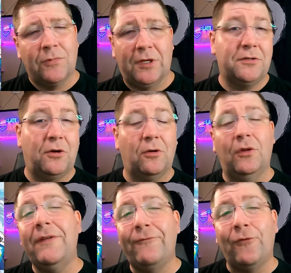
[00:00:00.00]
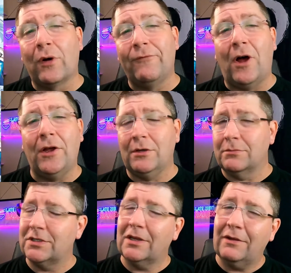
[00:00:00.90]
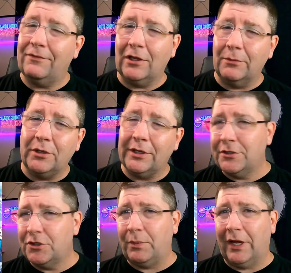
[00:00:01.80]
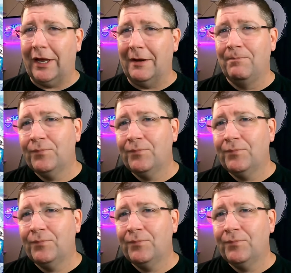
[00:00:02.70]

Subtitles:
There's currently 4 volumes available in Japan.